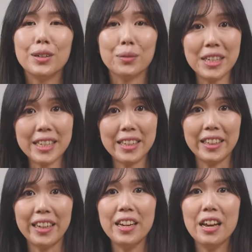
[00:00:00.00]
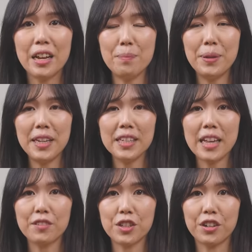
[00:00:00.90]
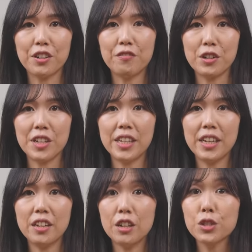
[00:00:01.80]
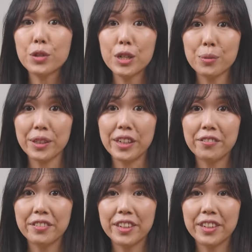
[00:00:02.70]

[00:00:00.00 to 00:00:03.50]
Recently, companies have started focusing on stress relief.